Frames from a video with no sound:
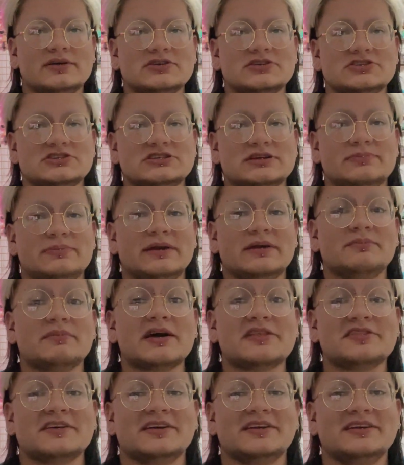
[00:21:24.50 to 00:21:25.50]
shipping
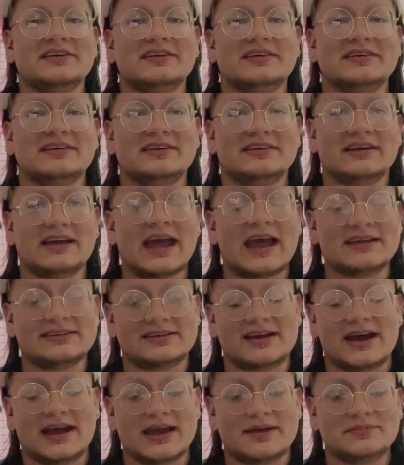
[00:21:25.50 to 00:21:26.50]
method at
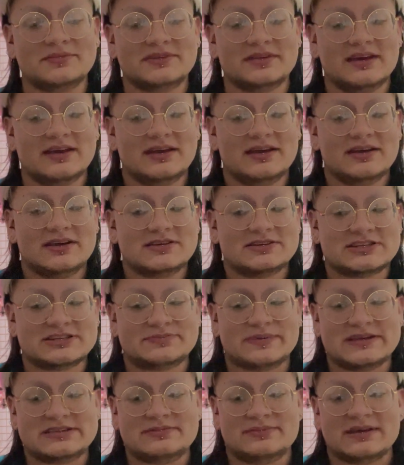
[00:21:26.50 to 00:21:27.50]
times. Just
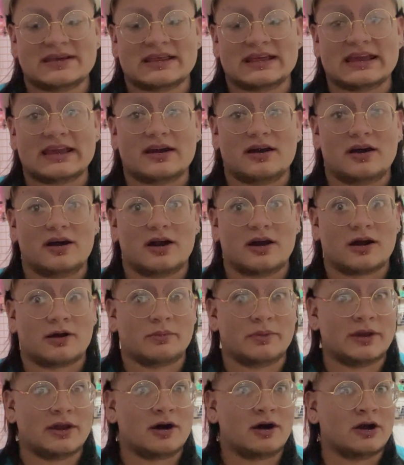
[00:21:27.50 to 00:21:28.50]
basically being like, are
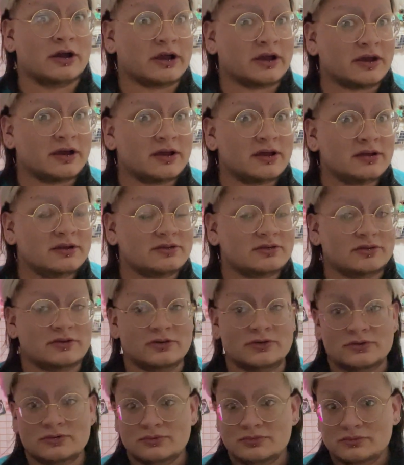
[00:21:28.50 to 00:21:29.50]
we all good?
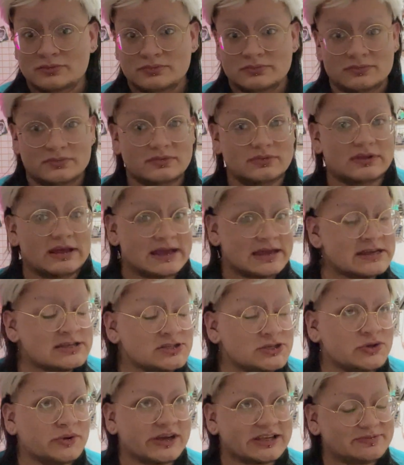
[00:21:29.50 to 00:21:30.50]

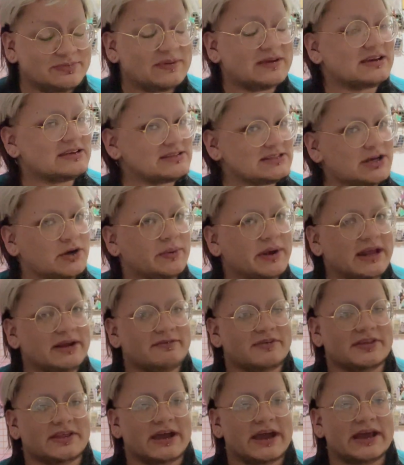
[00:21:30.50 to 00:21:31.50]
Is USPS still waiting
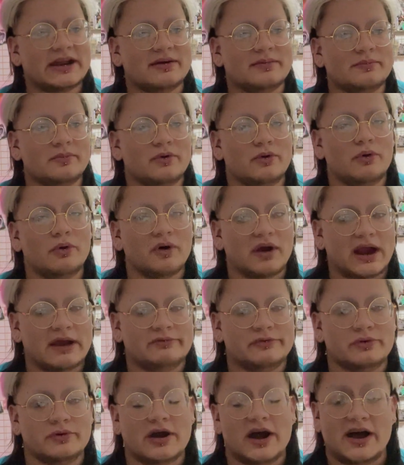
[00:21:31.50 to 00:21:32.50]
for the item, or
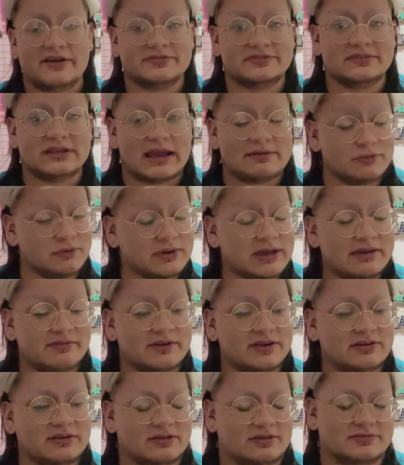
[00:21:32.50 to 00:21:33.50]
have you given
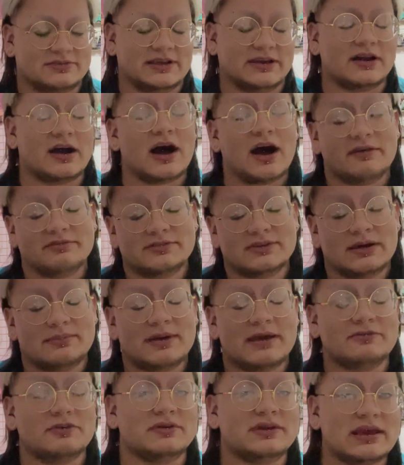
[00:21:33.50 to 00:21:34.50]
it to them? I don't know if they coughed it up.
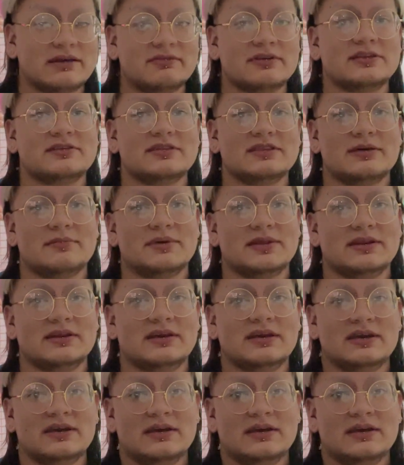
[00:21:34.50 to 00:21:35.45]
Have you given it to them, and